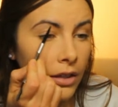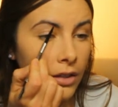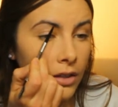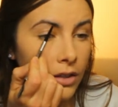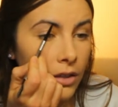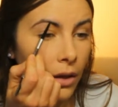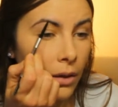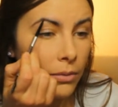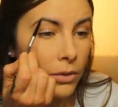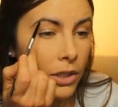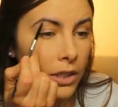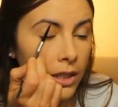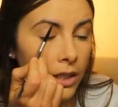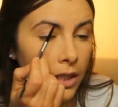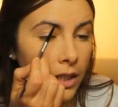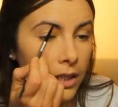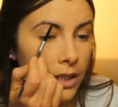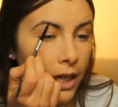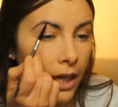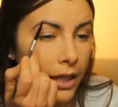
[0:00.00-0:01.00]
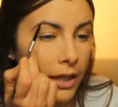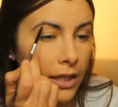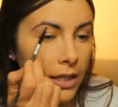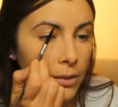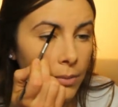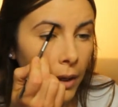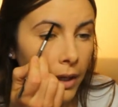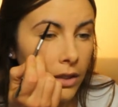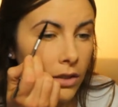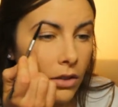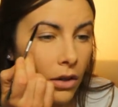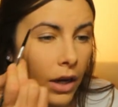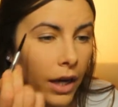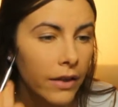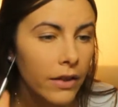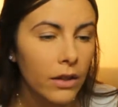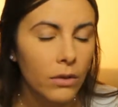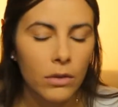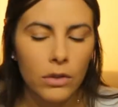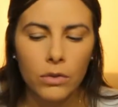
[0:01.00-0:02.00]
So I'm just gonna take this pencil.
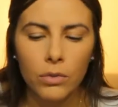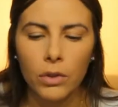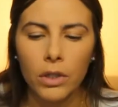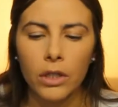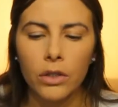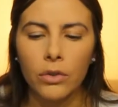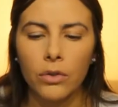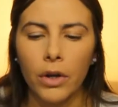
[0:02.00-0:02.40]
I think what's really